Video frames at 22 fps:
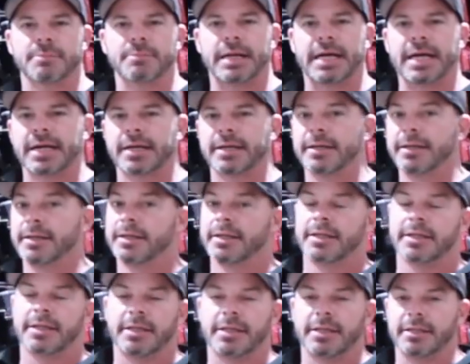the back.
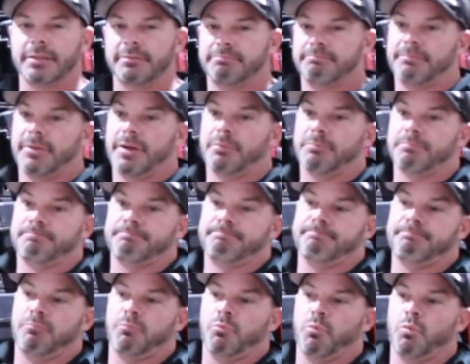It
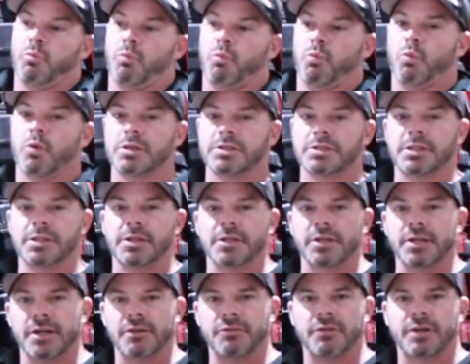wasn't
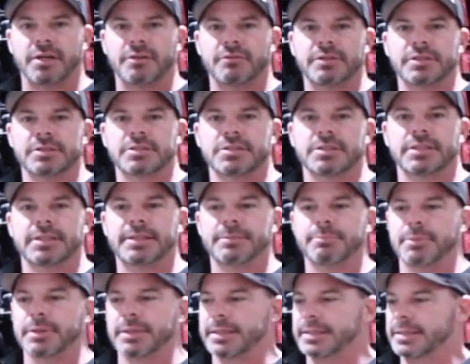enough, obviously,
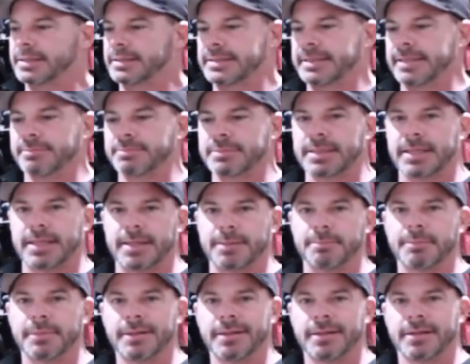but at the same
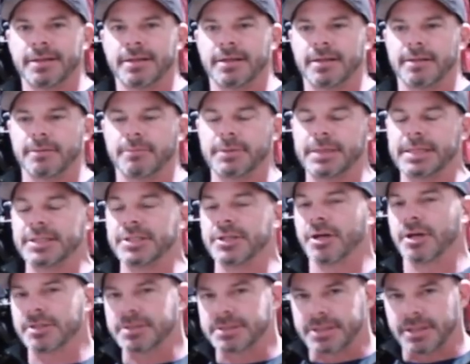time, we didn't
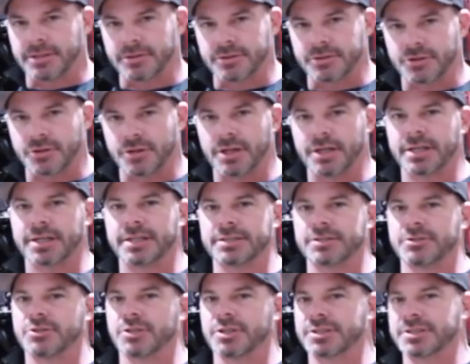yard sale the truck. The
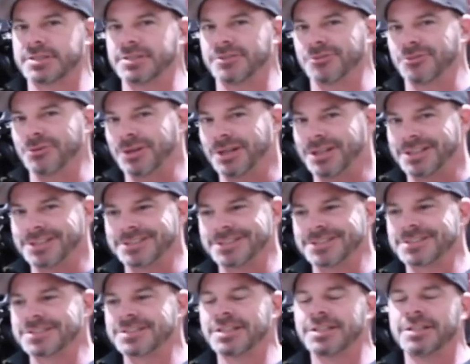truck still
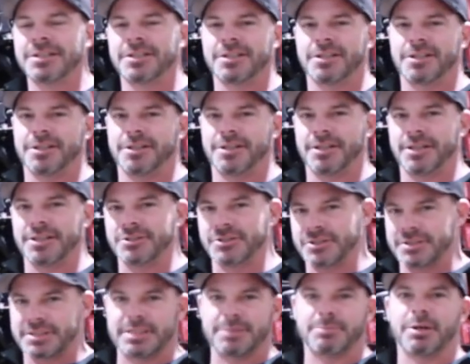runs. As you
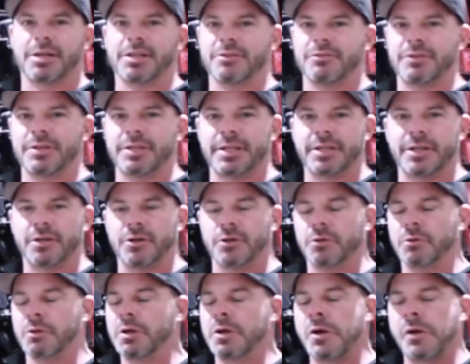can see by the
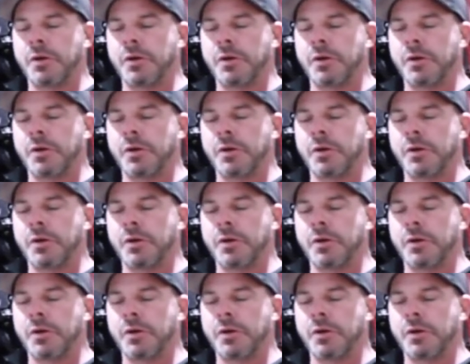video,